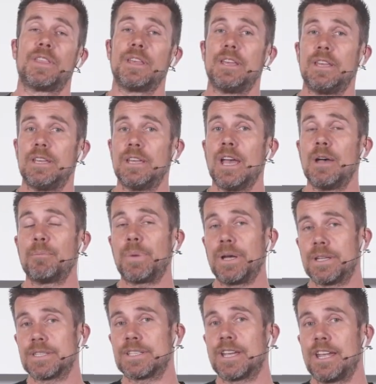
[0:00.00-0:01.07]
the
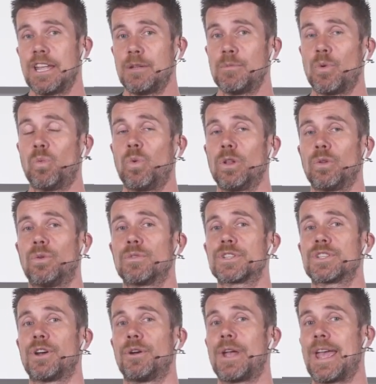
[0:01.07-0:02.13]
pit team will
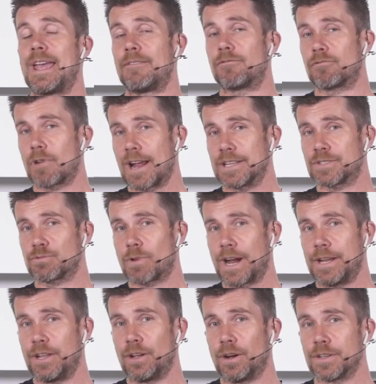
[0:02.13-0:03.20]
also have race
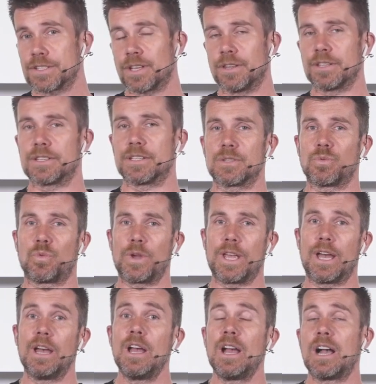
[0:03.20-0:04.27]
radio, so is
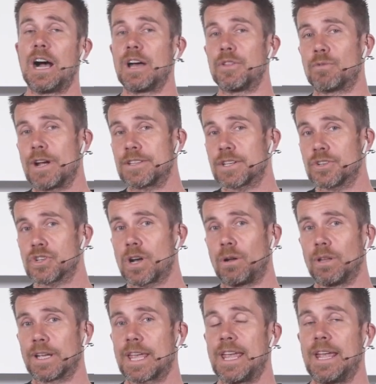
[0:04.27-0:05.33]
where the race
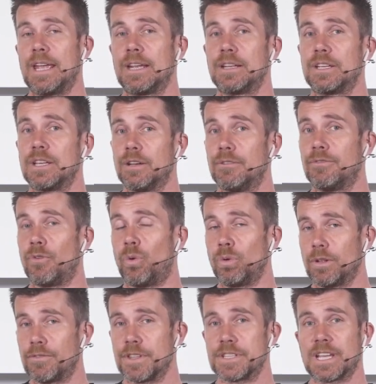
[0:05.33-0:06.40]
controller can give
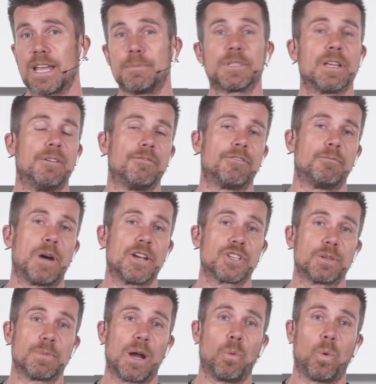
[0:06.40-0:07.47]
all of the team's
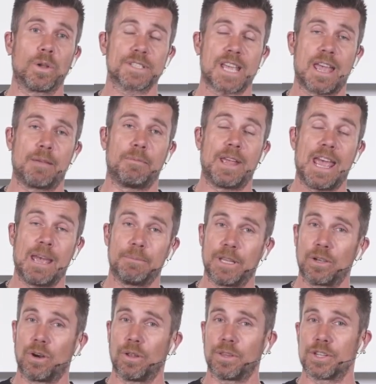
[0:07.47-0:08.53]
information about what's
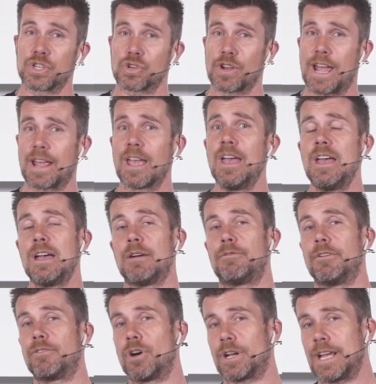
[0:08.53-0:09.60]
happening on the track. If
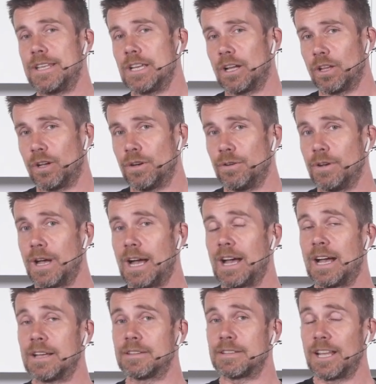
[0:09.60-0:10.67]
we've got a
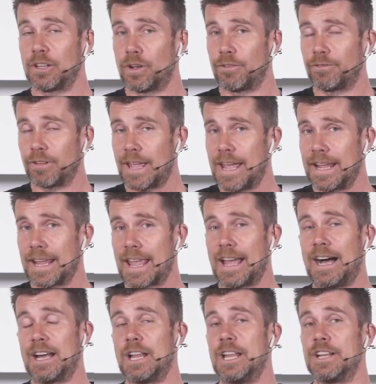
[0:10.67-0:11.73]
yellow flag
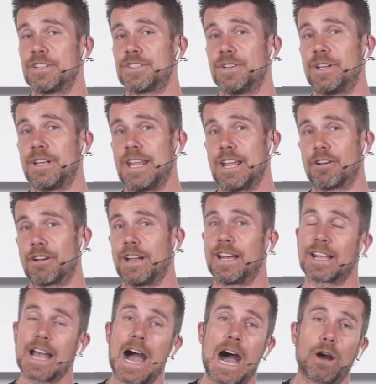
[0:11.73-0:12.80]
out in a certain
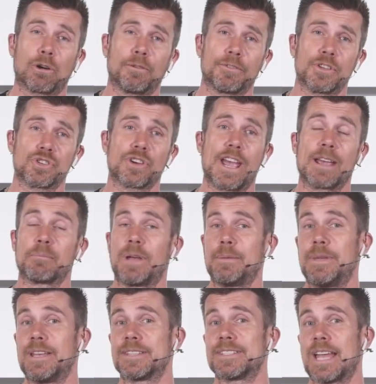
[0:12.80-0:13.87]
area, car off the track,
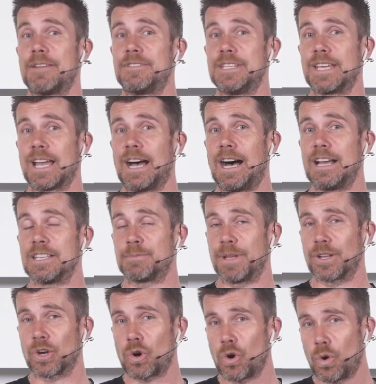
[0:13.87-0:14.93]
maybe a safety car has
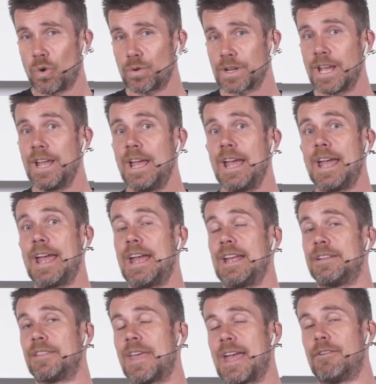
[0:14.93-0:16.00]
been called,
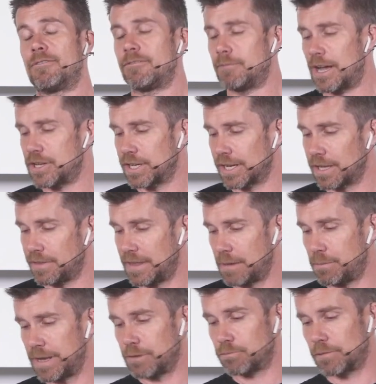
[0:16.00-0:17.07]
and that information can
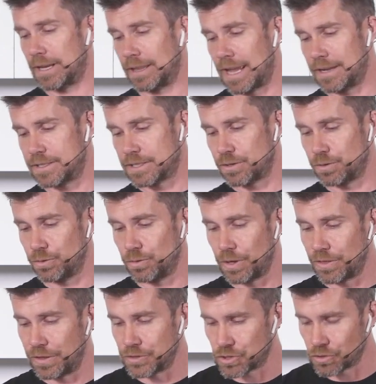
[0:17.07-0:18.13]
then be relayed to the